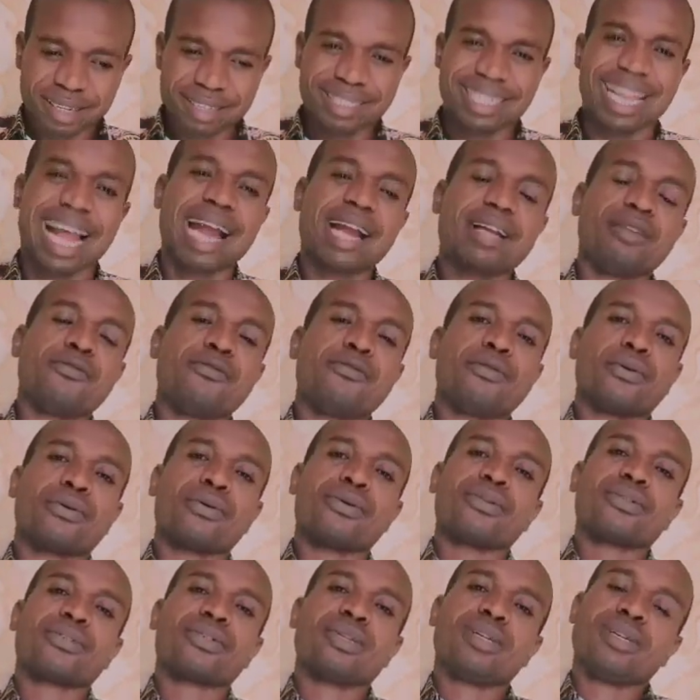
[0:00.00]
died
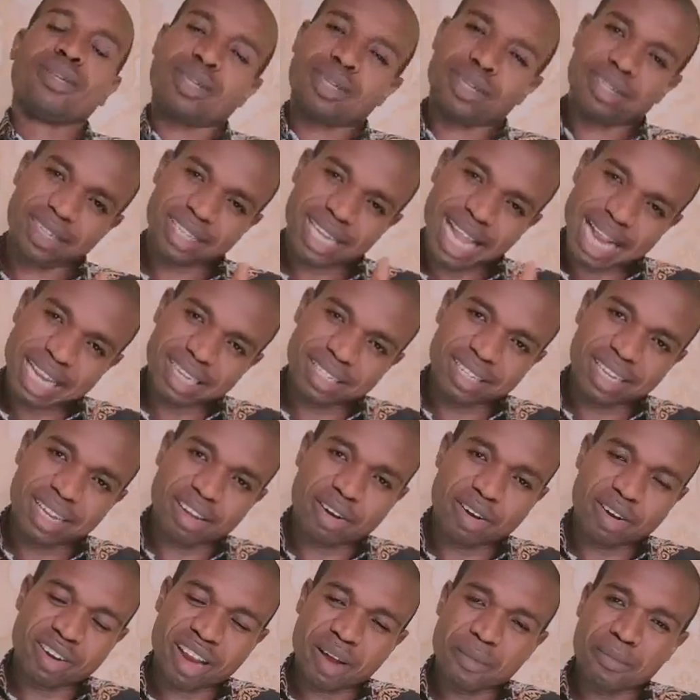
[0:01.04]
for us. That is the
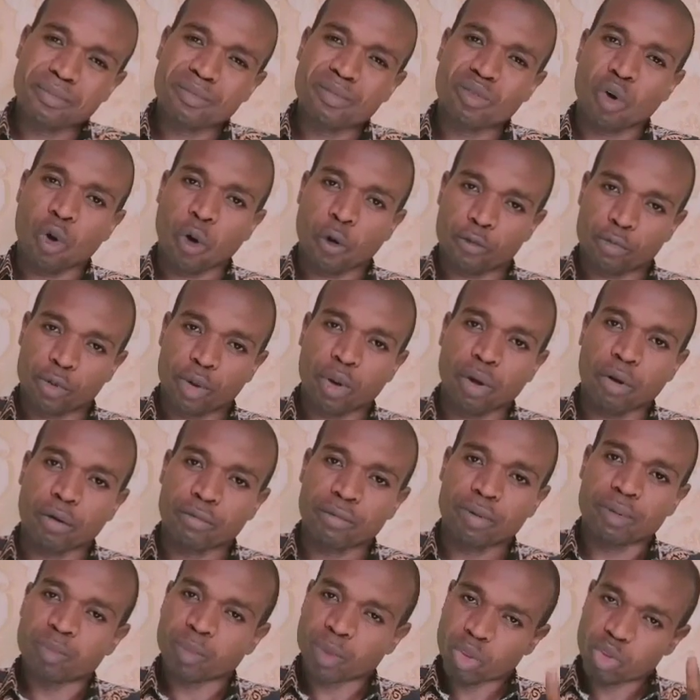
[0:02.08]
realm of
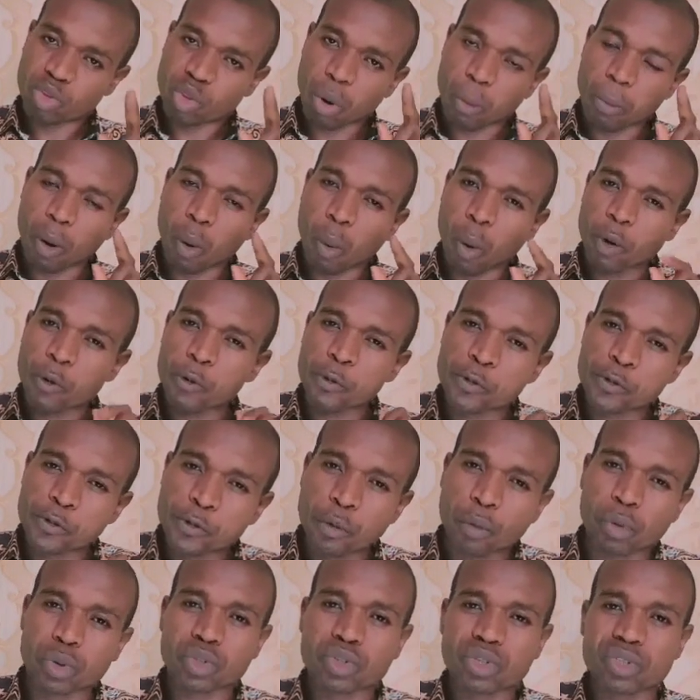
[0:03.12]
love. Number one
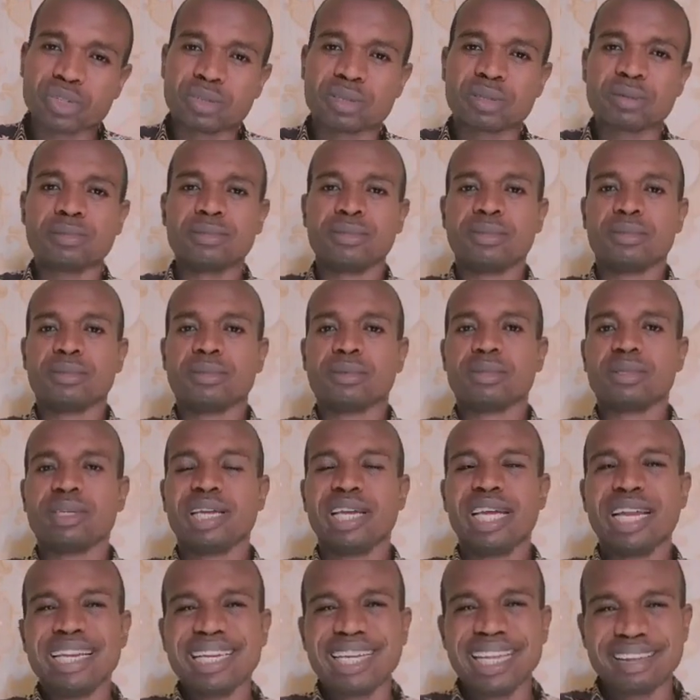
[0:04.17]
force
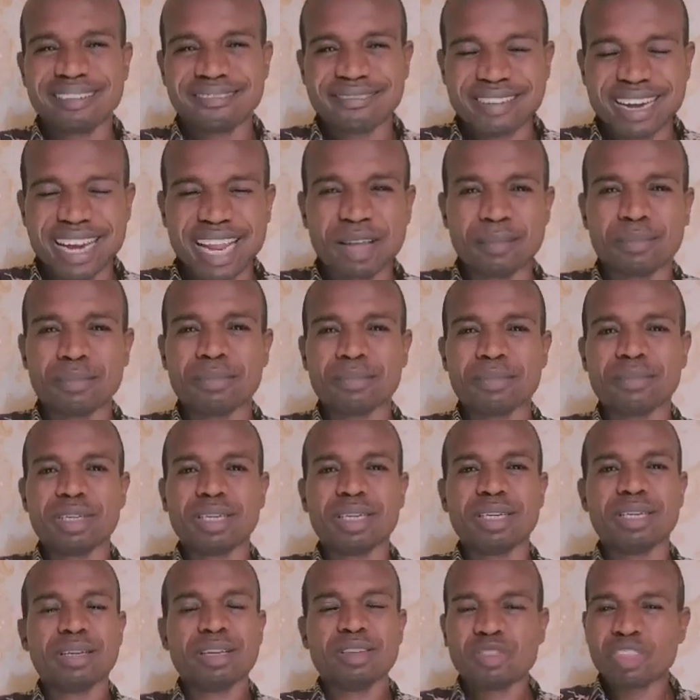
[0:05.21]
in the realm,
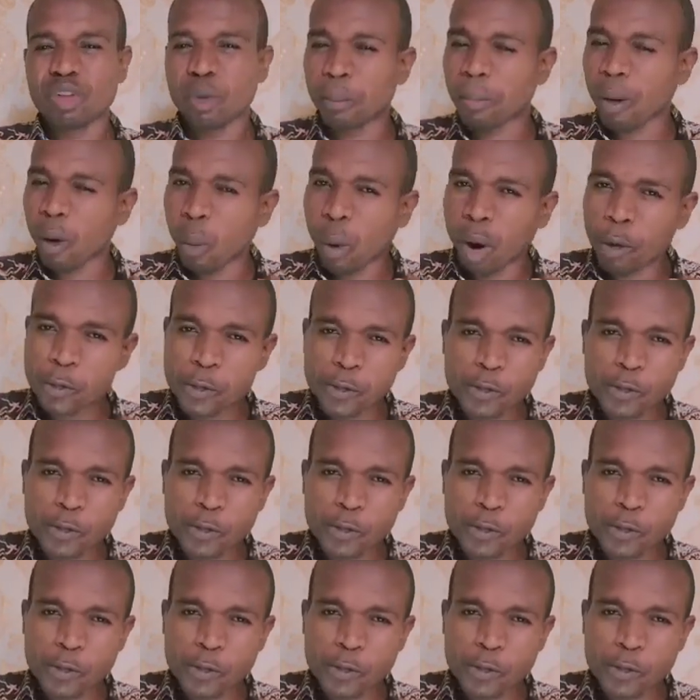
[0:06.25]
number one